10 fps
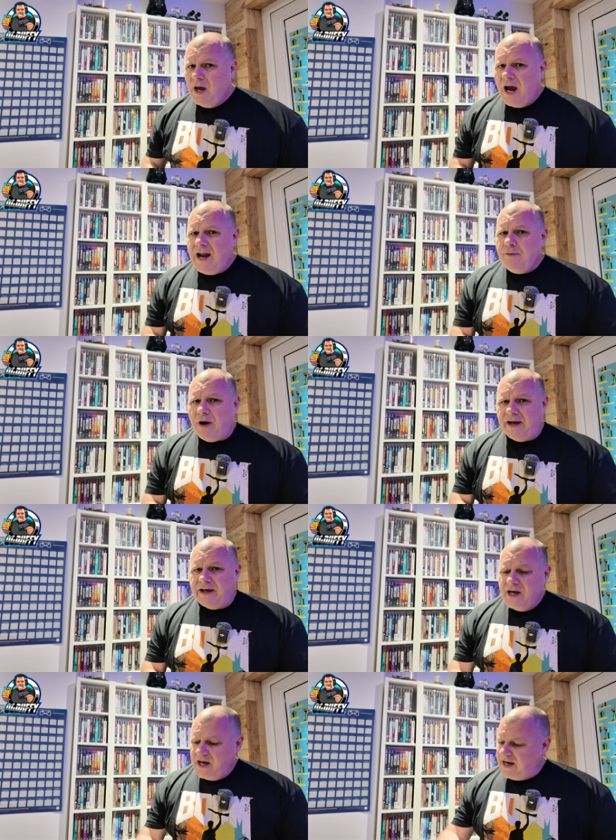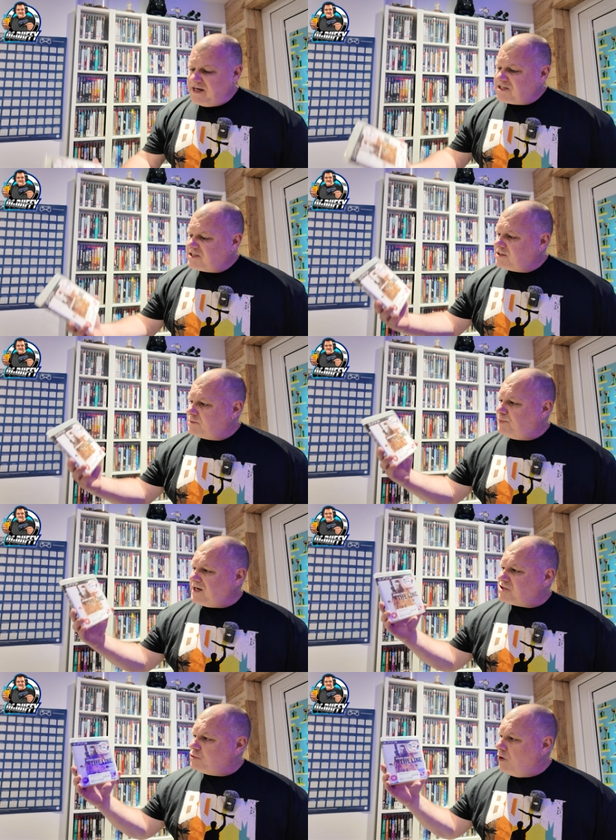Anyway, it is
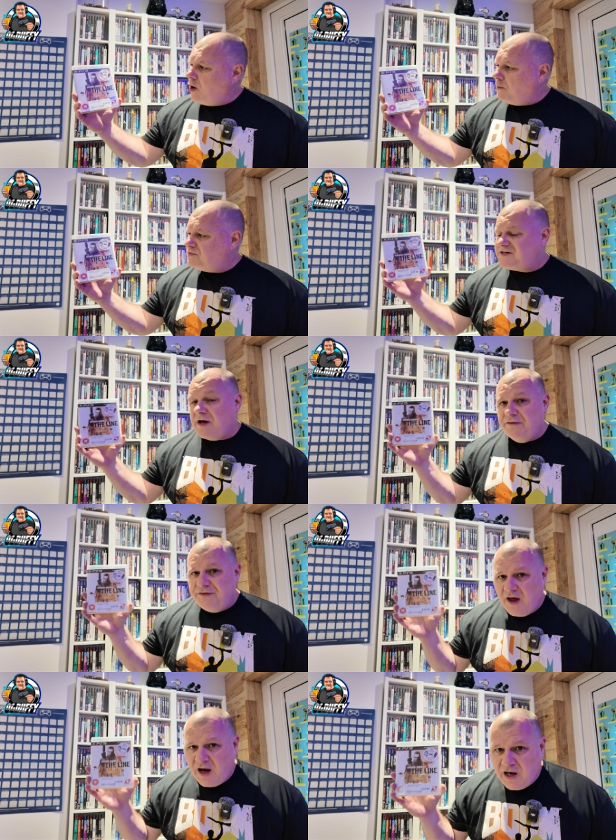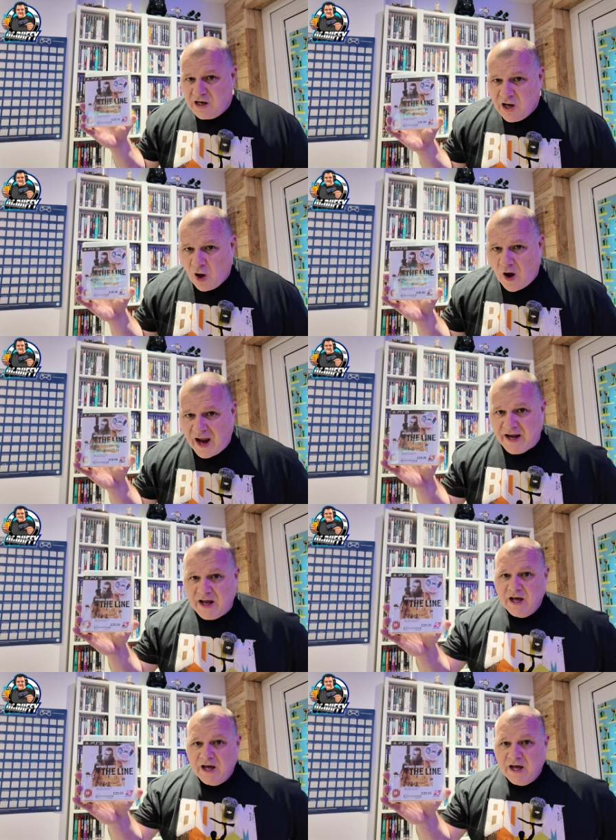Special Ops The Line.